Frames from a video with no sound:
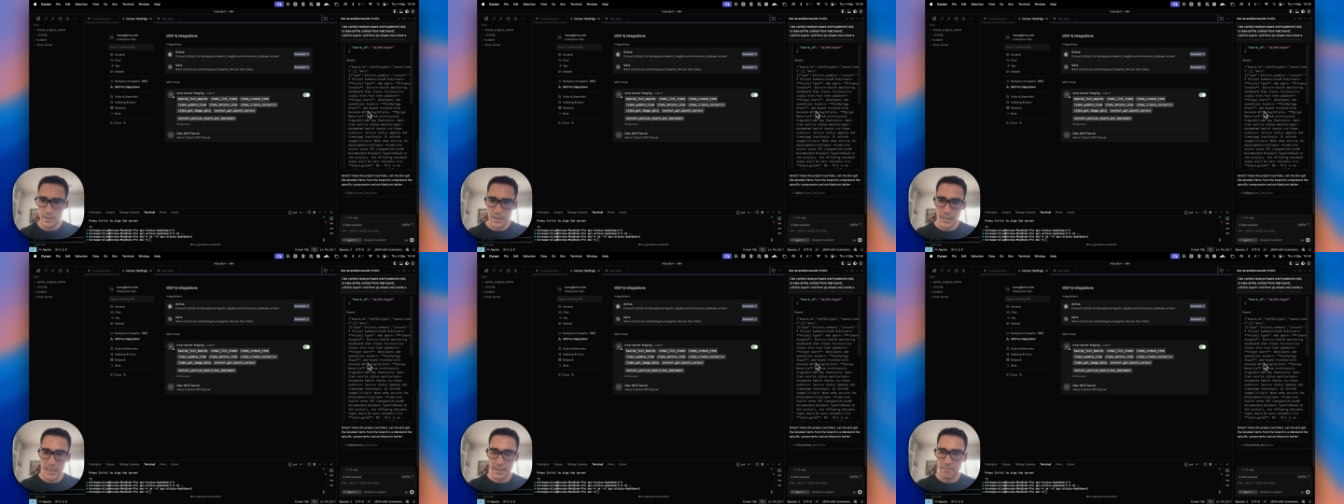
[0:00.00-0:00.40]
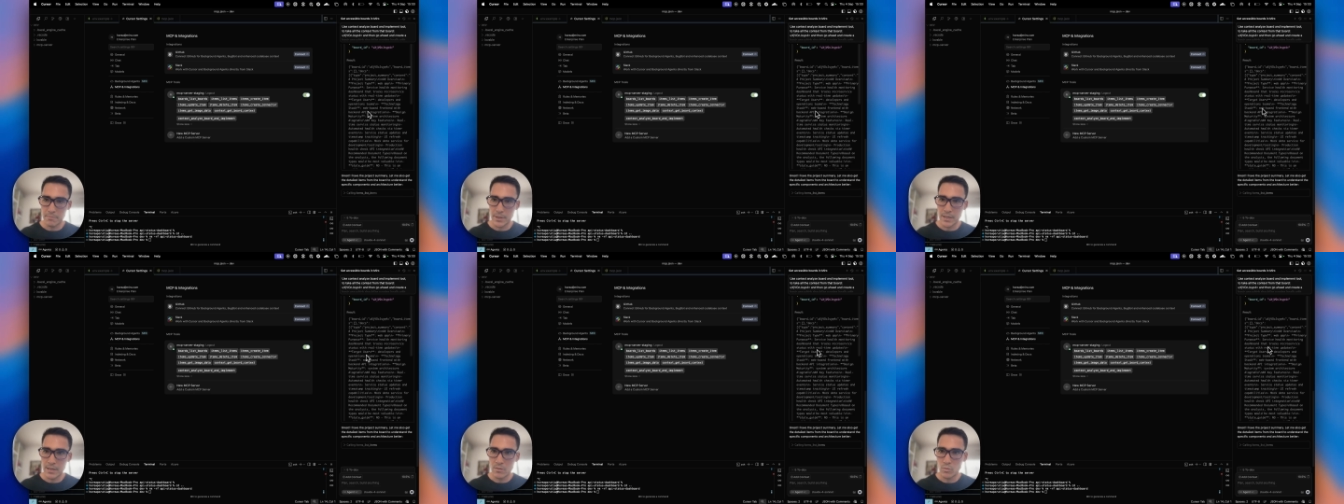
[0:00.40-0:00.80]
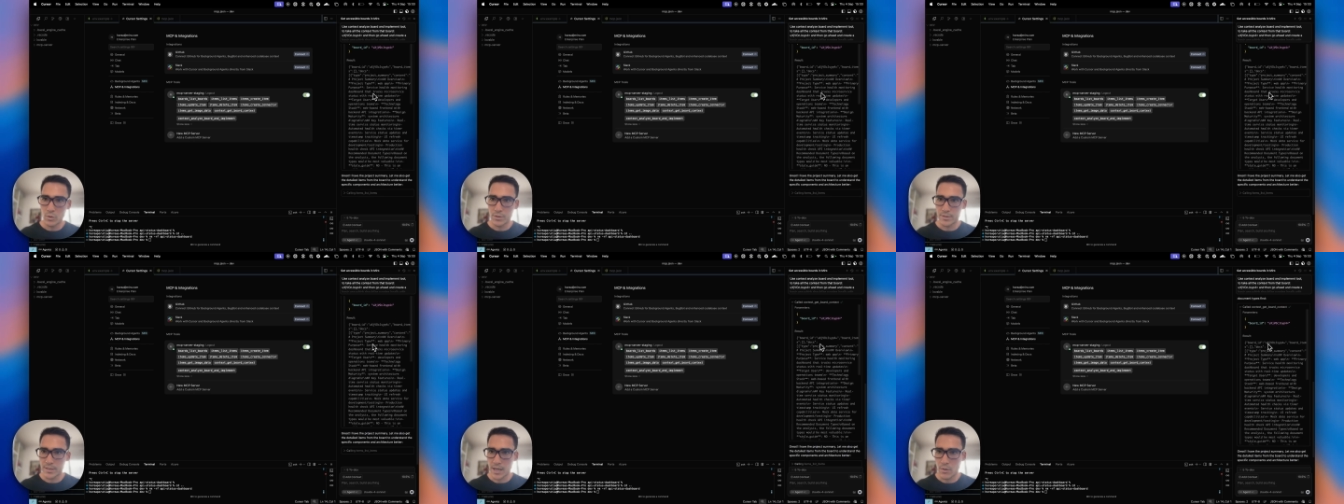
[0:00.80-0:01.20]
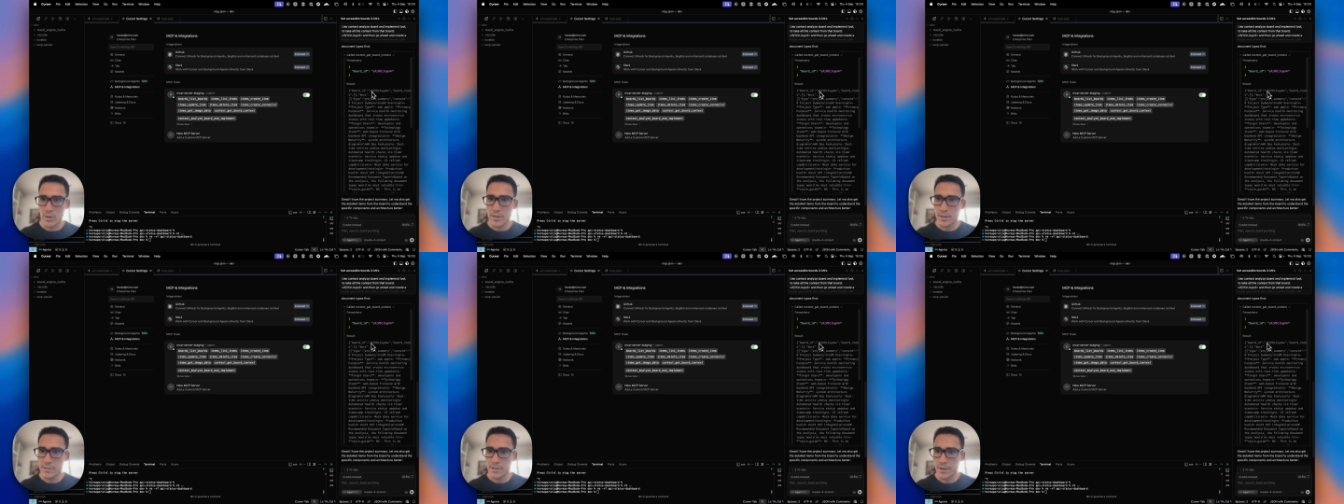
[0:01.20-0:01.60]
um, but we'll see how
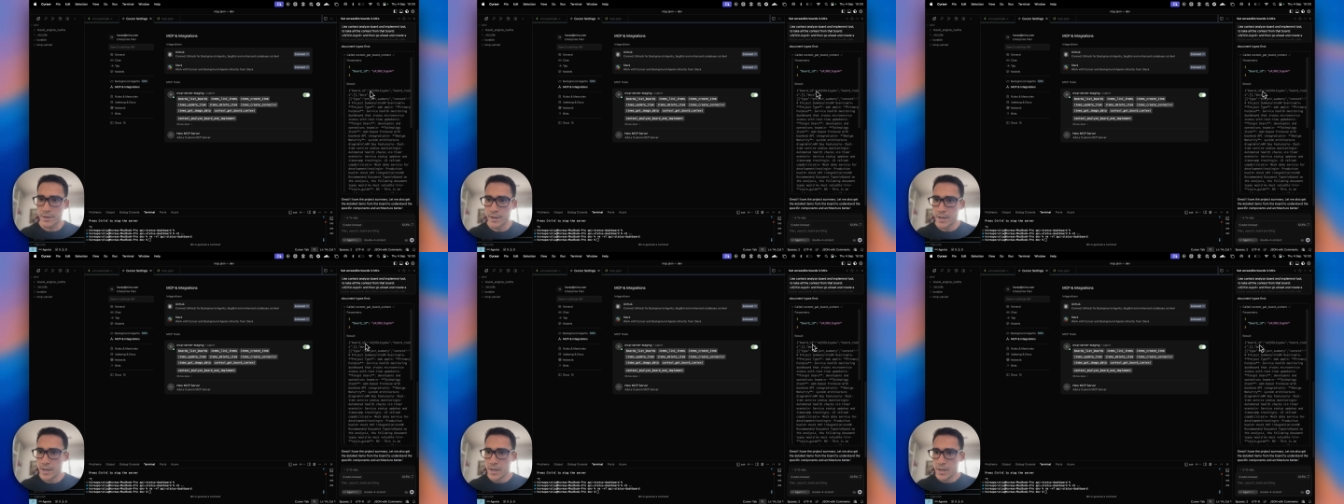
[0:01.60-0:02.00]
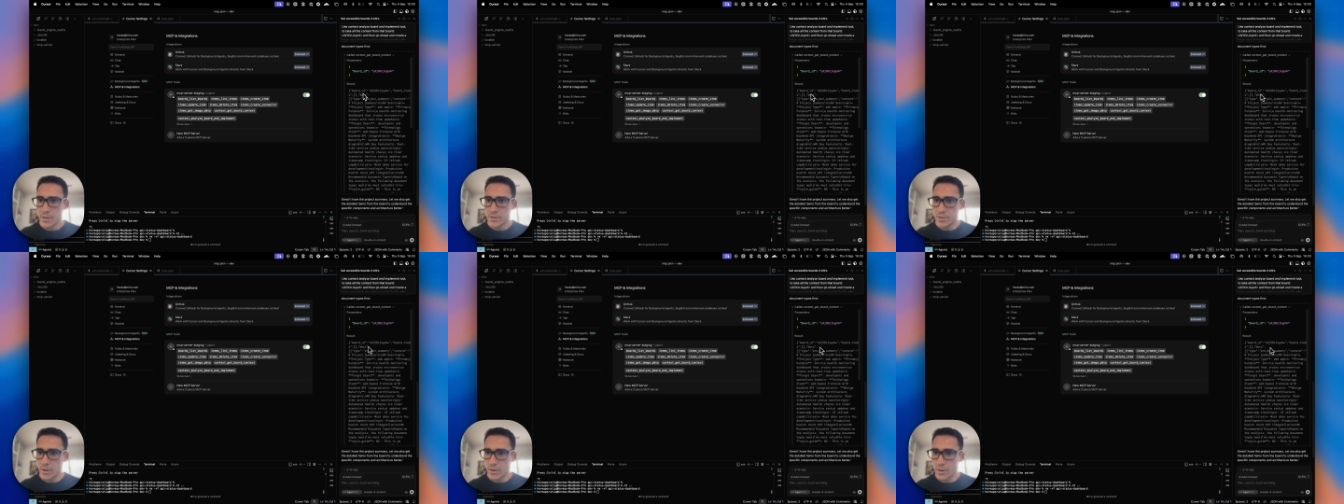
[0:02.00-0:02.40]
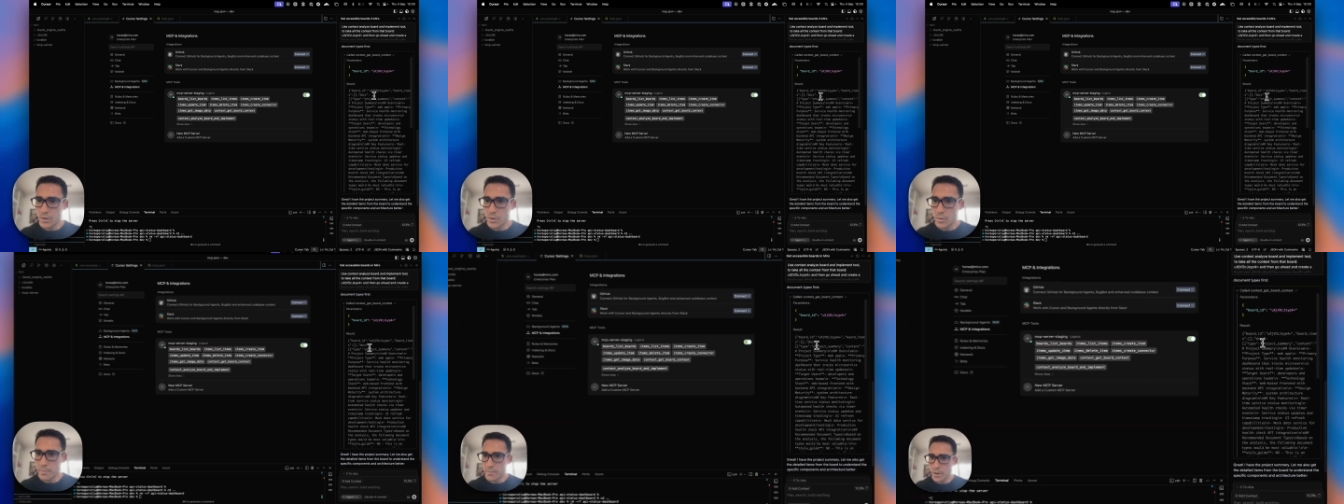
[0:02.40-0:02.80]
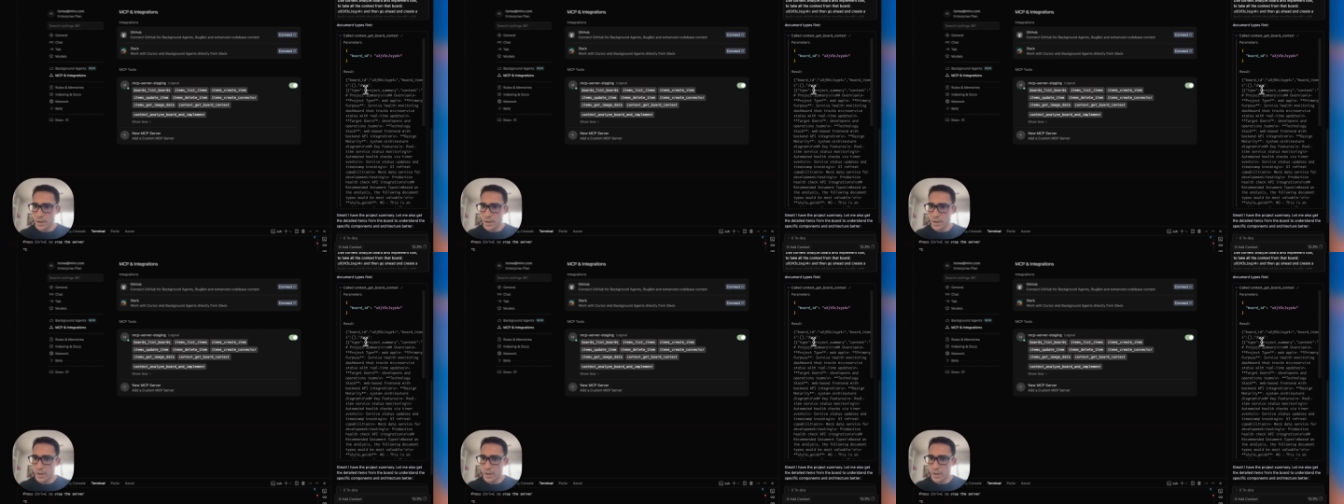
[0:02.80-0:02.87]
it does here. So